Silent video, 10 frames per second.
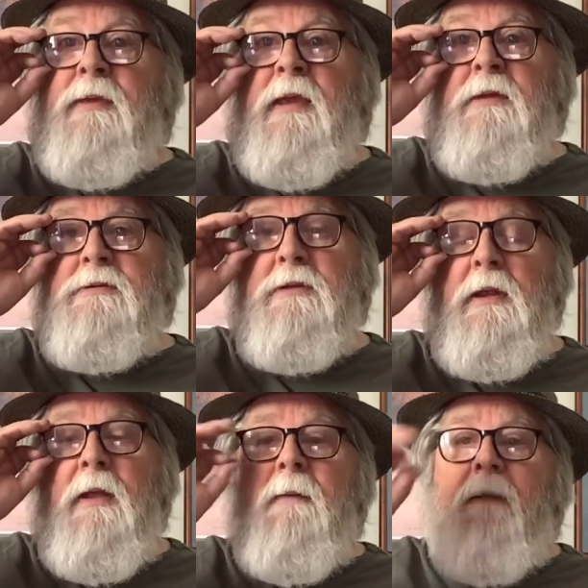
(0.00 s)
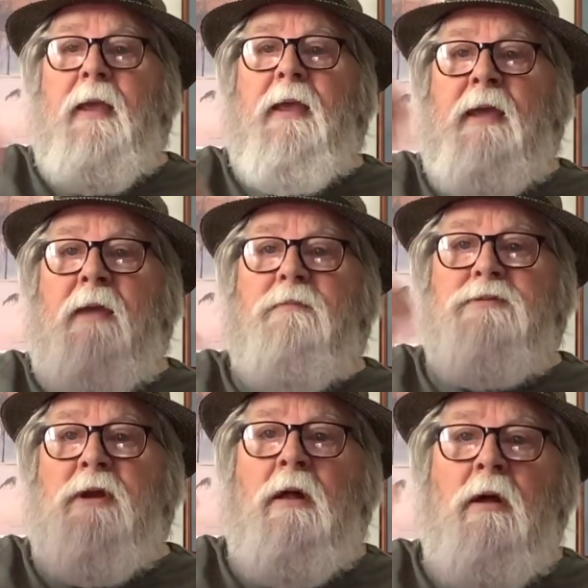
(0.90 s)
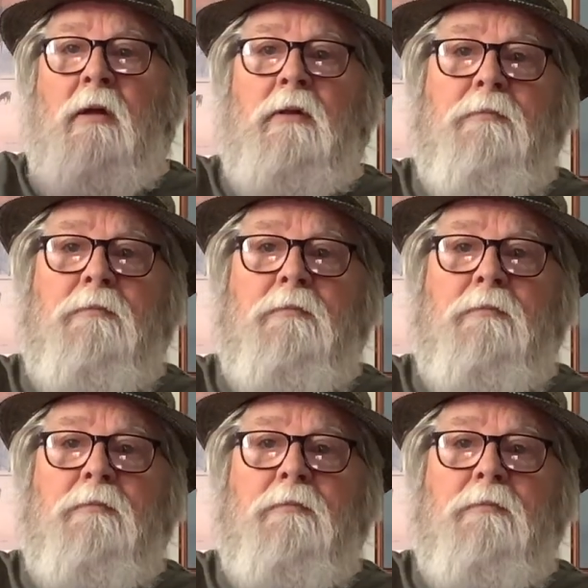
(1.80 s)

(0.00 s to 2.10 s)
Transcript: King's, he keeps it all